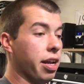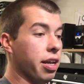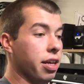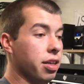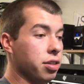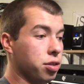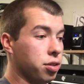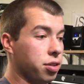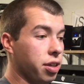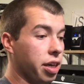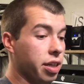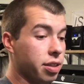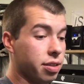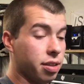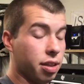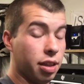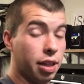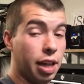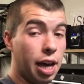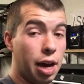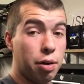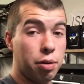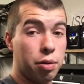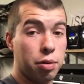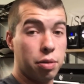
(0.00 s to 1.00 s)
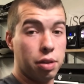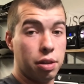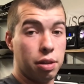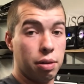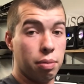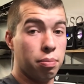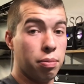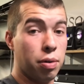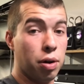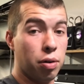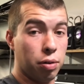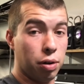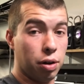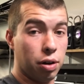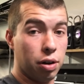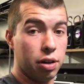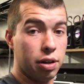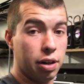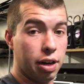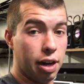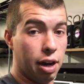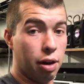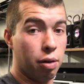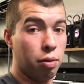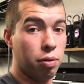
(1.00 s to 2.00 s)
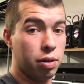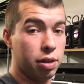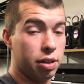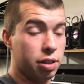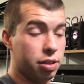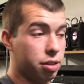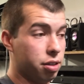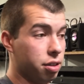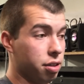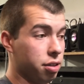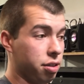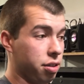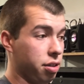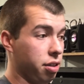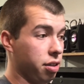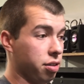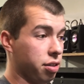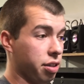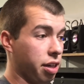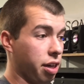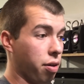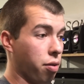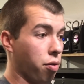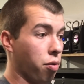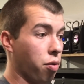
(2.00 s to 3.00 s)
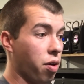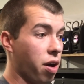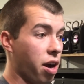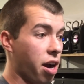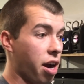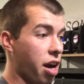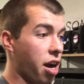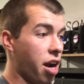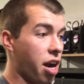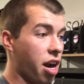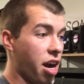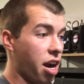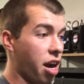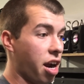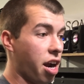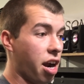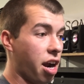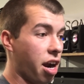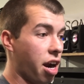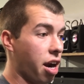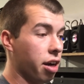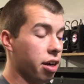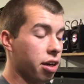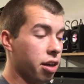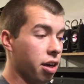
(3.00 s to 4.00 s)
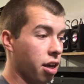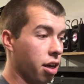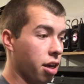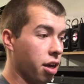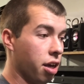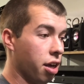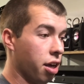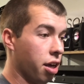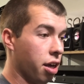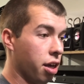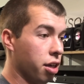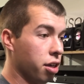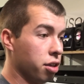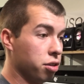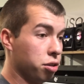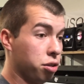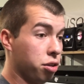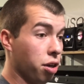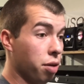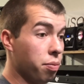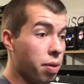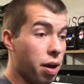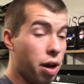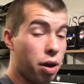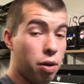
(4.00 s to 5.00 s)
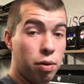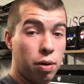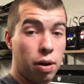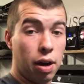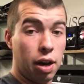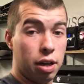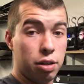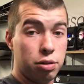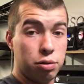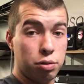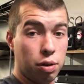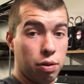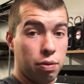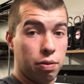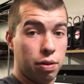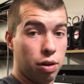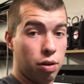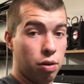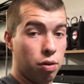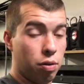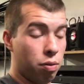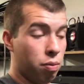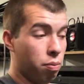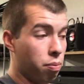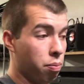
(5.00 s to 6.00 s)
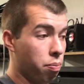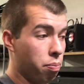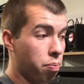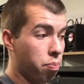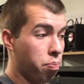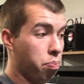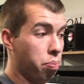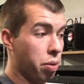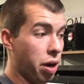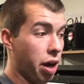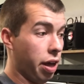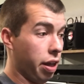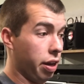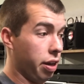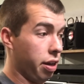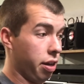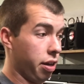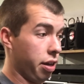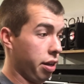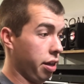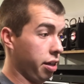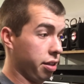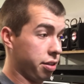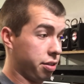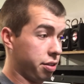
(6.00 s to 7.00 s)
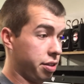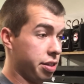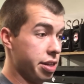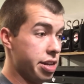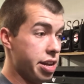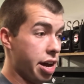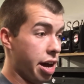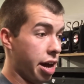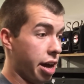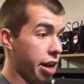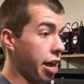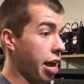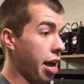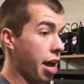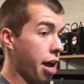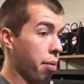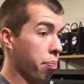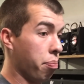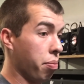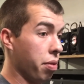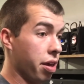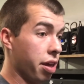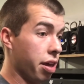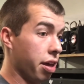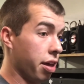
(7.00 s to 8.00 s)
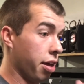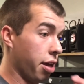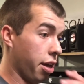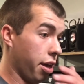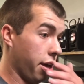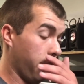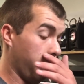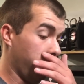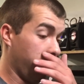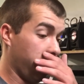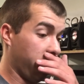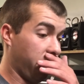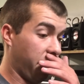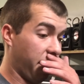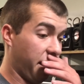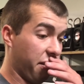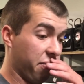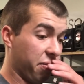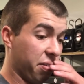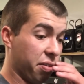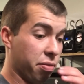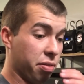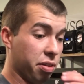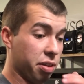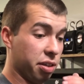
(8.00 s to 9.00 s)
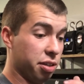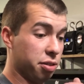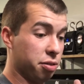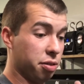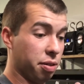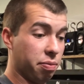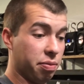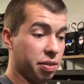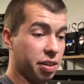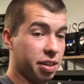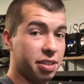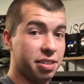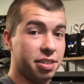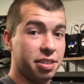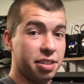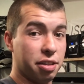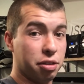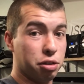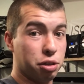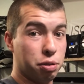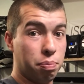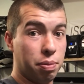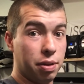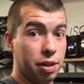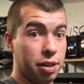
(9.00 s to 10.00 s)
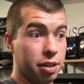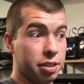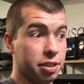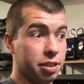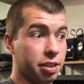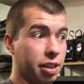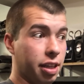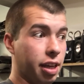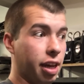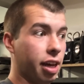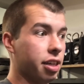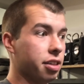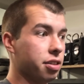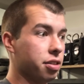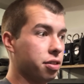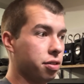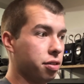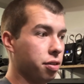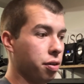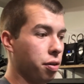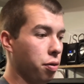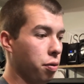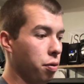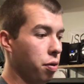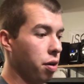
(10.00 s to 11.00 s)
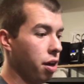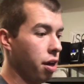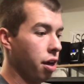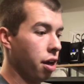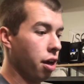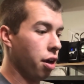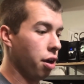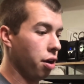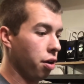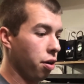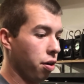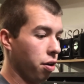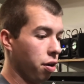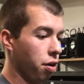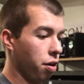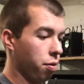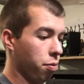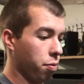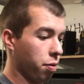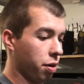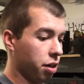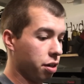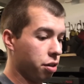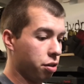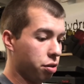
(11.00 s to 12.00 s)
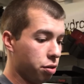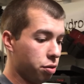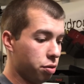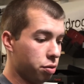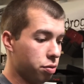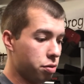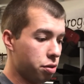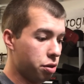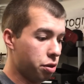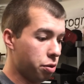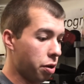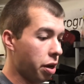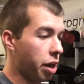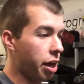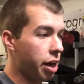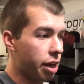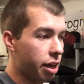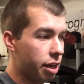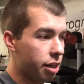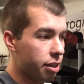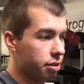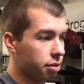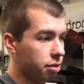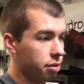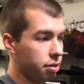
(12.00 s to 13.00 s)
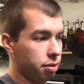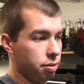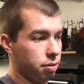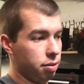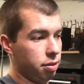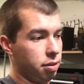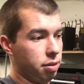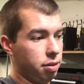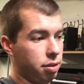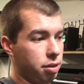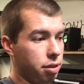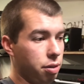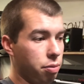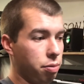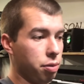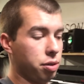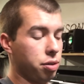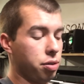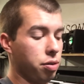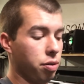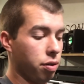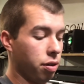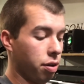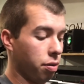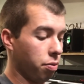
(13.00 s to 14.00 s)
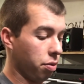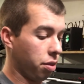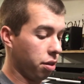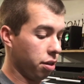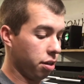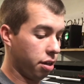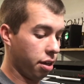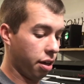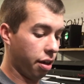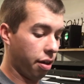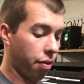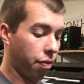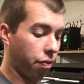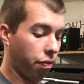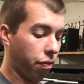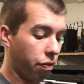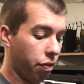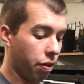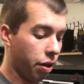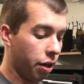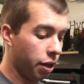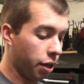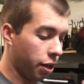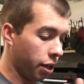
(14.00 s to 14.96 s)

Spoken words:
It's louder than the motor now. It's like a wah. Somehow I drove it home, but it's not happy, and I haven't really driven it since because of that. So we're going to do new heads, see what's going on with the diff.